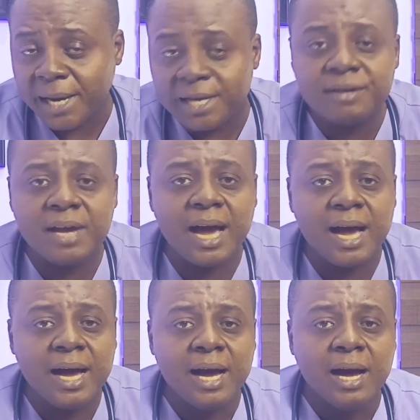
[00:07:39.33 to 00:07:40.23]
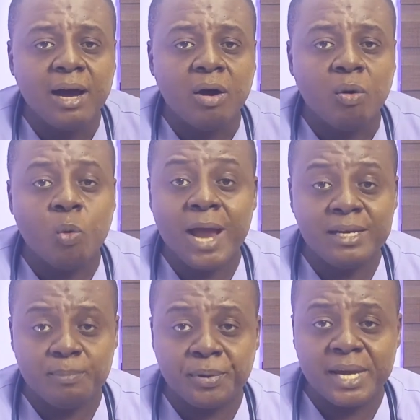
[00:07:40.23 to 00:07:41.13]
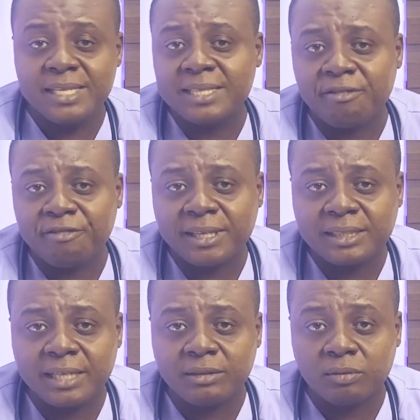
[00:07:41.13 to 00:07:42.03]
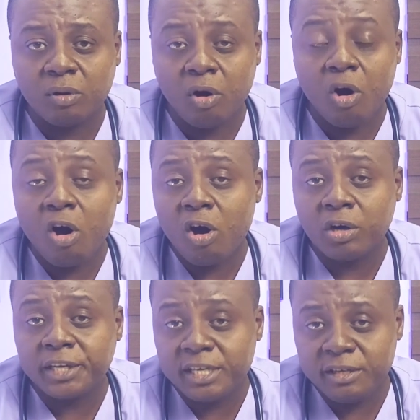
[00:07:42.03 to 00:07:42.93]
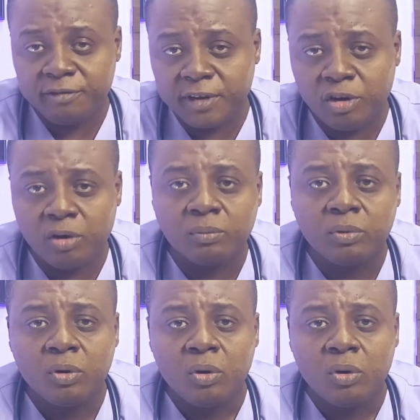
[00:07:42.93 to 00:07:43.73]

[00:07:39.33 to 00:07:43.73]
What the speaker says: malaria when the brain is affected, or kidney failure,